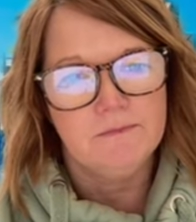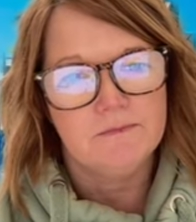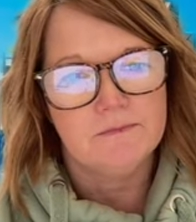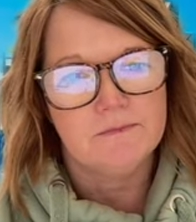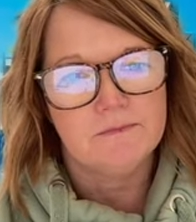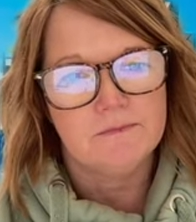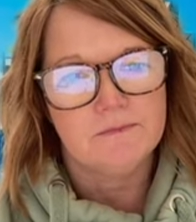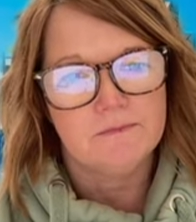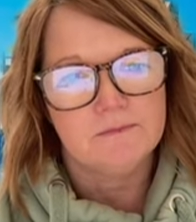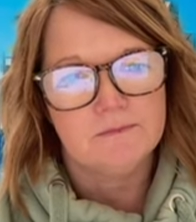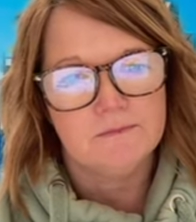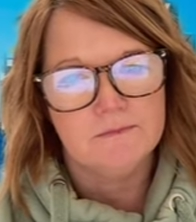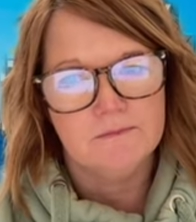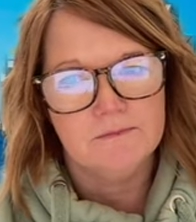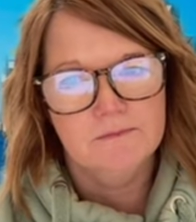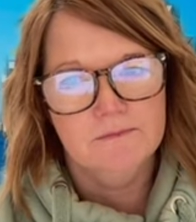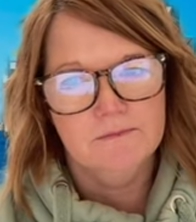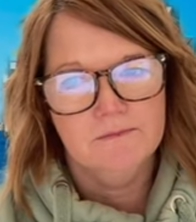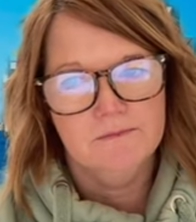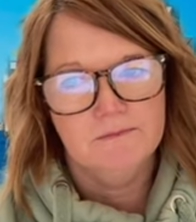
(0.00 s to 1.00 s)

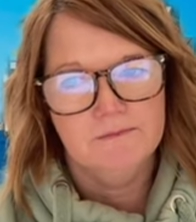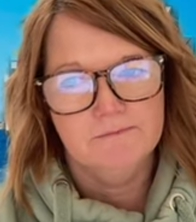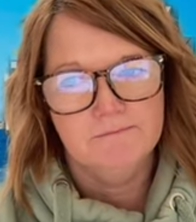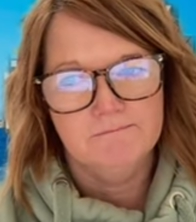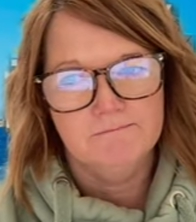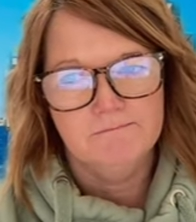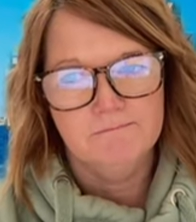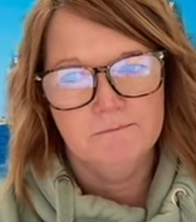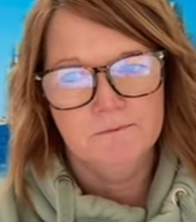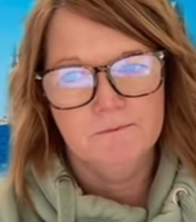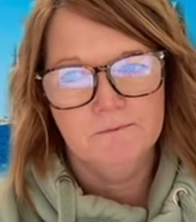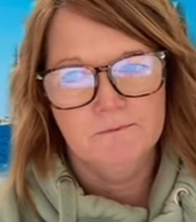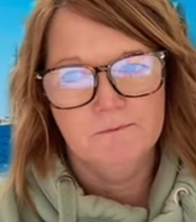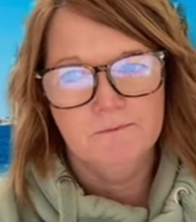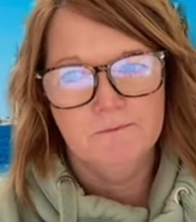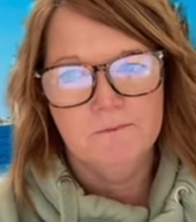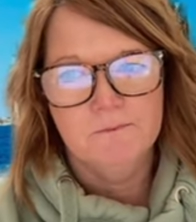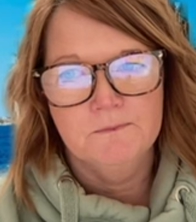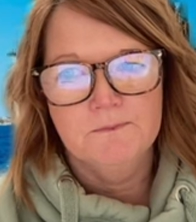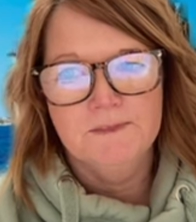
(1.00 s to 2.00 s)

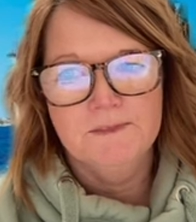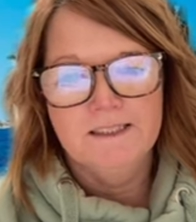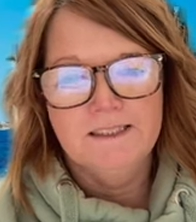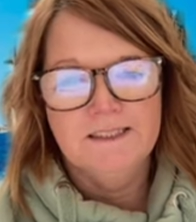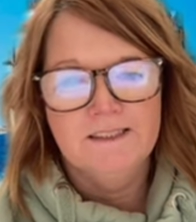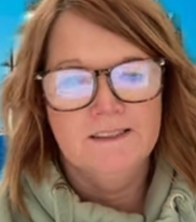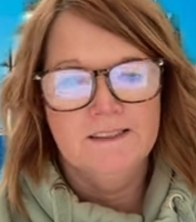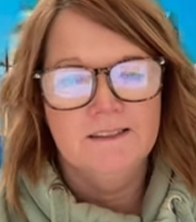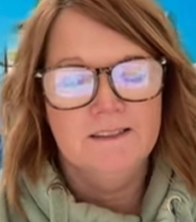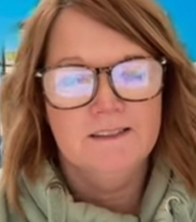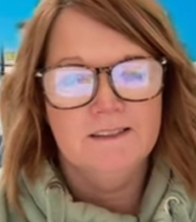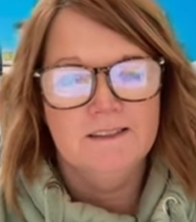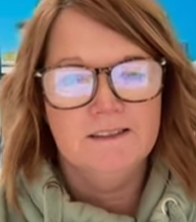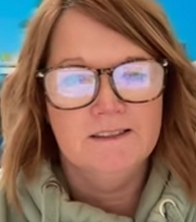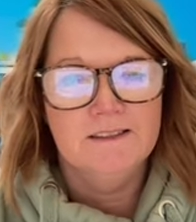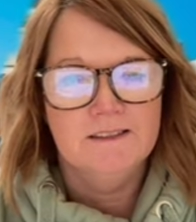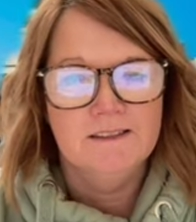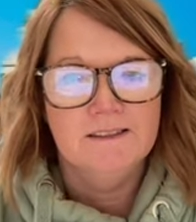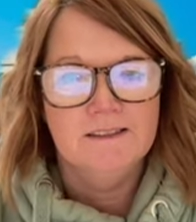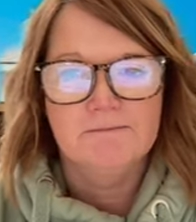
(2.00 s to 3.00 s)

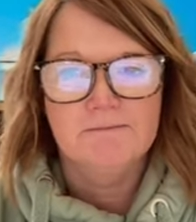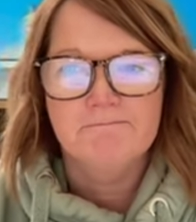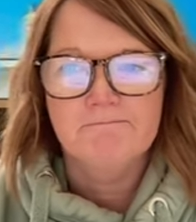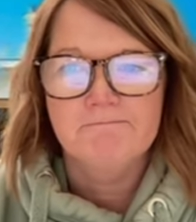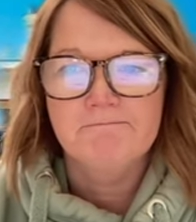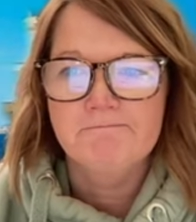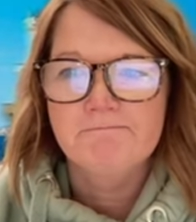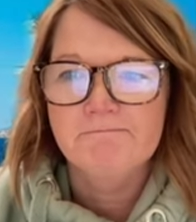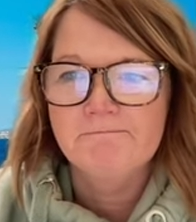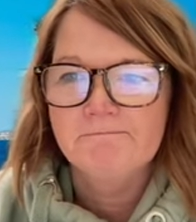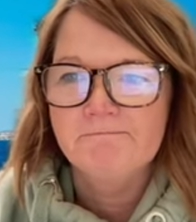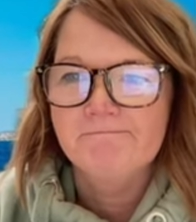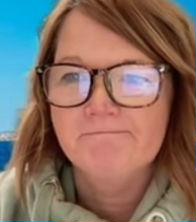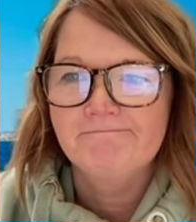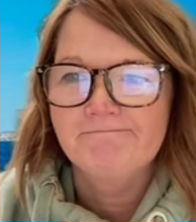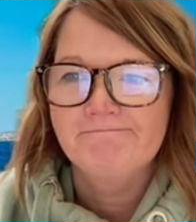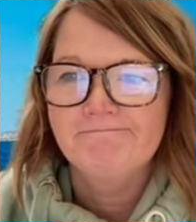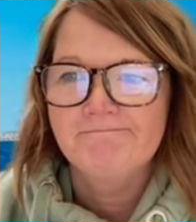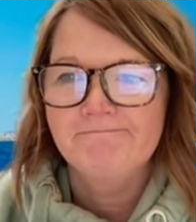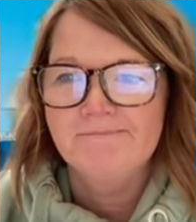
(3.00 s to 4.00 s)

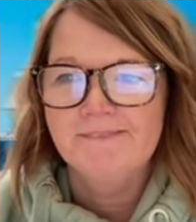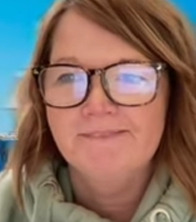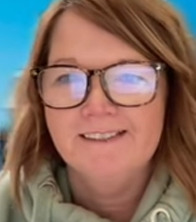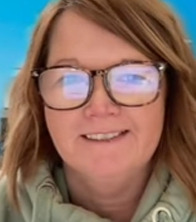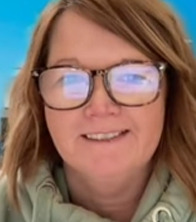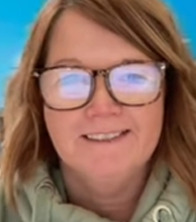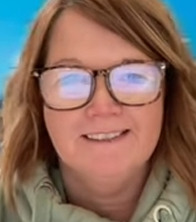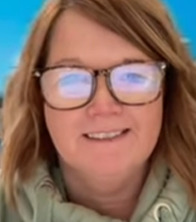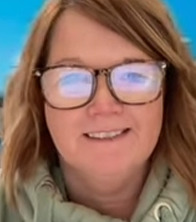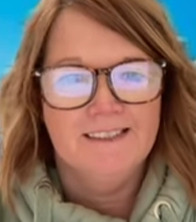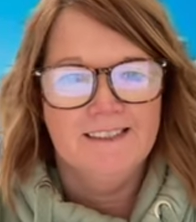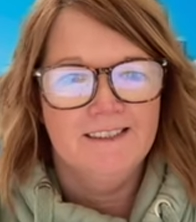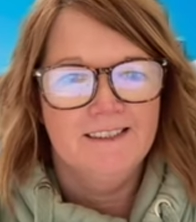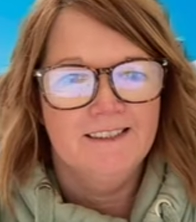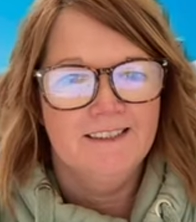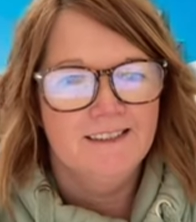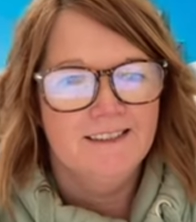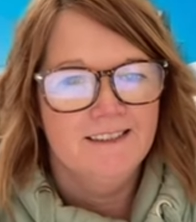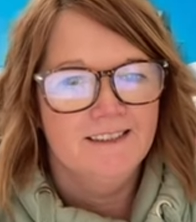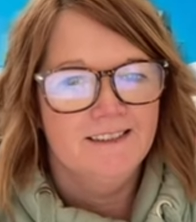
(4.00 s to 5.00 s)

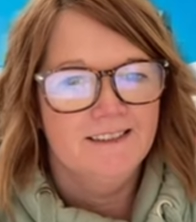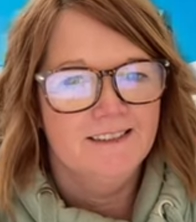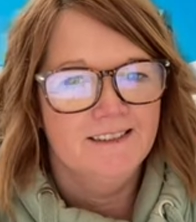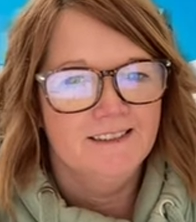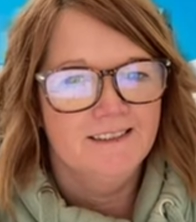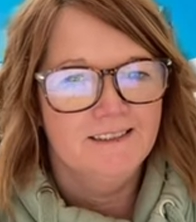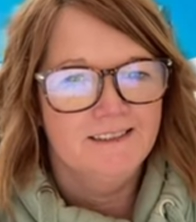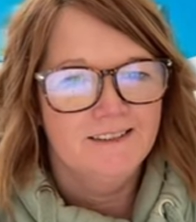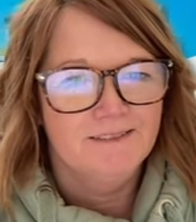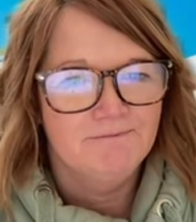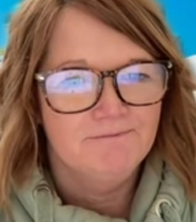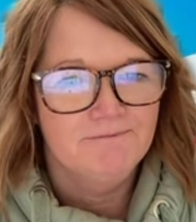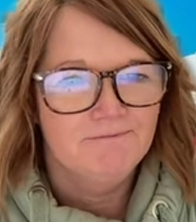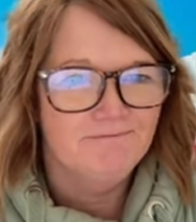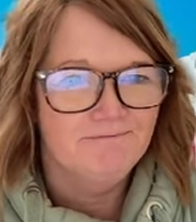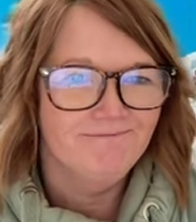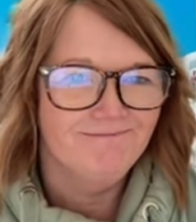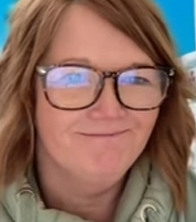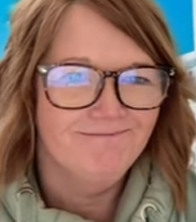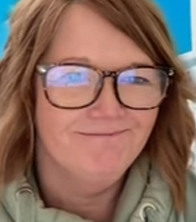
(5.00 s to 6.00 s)

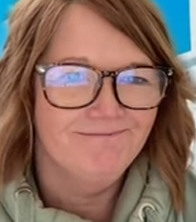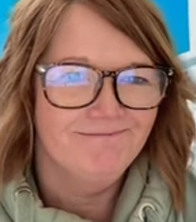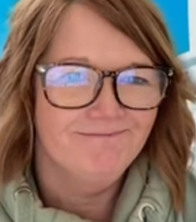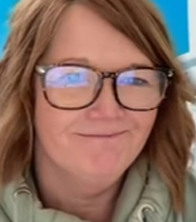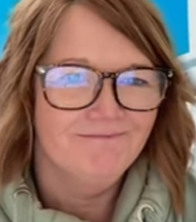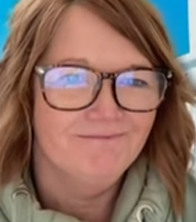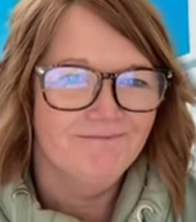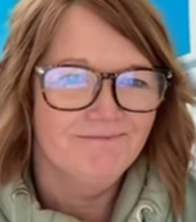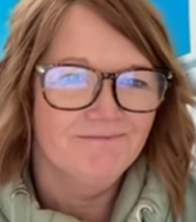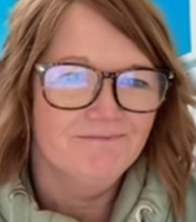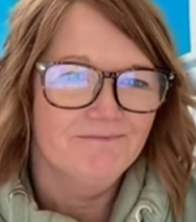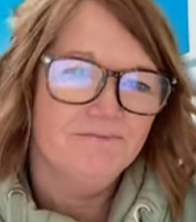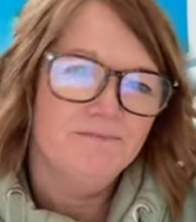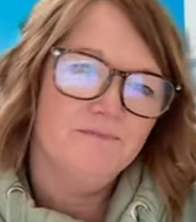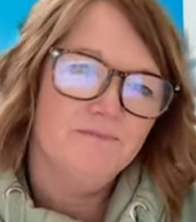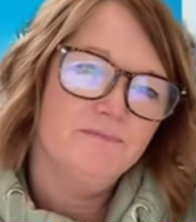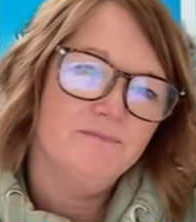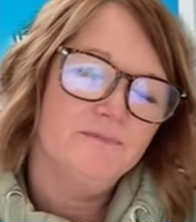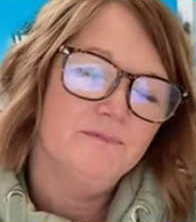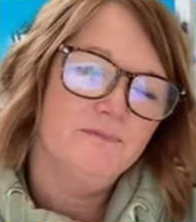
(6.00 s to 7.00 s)

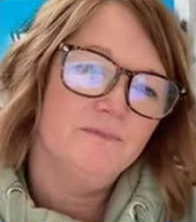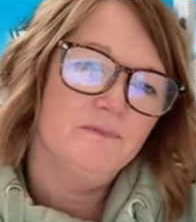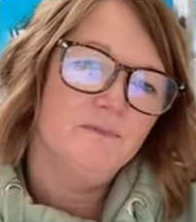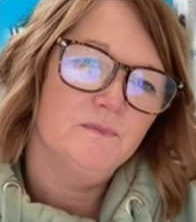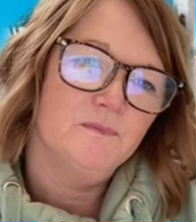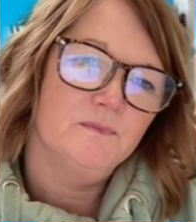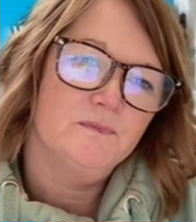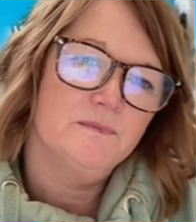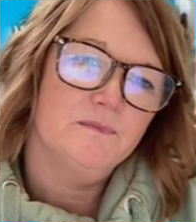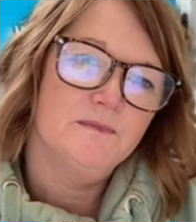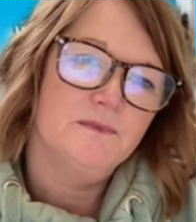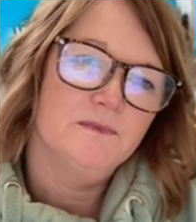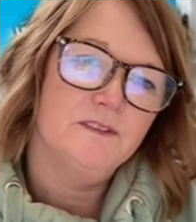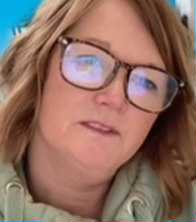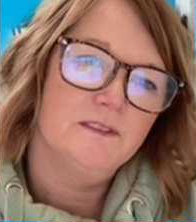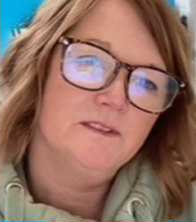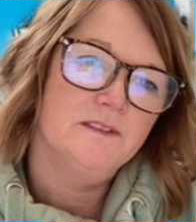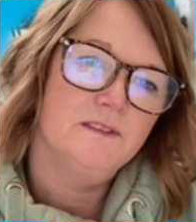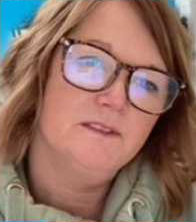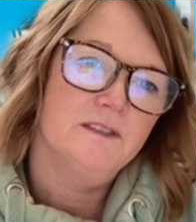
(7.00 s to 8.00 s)
No words are spoken by the person on screen.